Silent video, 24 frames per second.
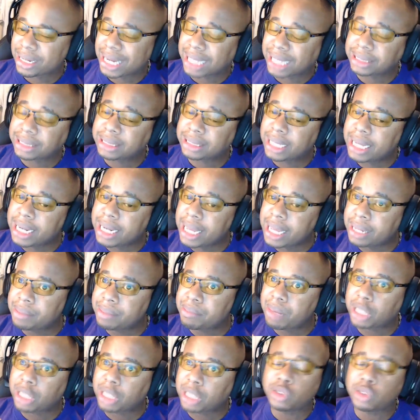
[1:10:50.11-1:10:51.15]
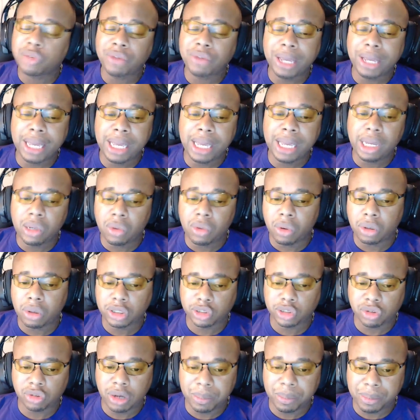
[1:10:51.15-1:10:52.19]
Not saying that Microsoft ain't going to
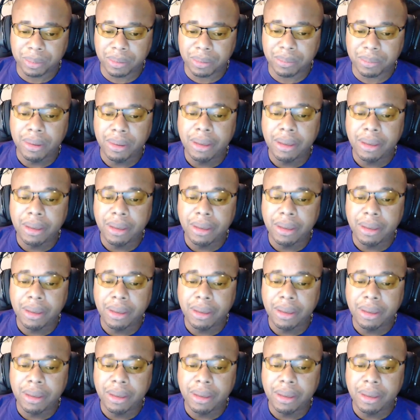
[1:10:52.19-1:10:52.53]
trump them,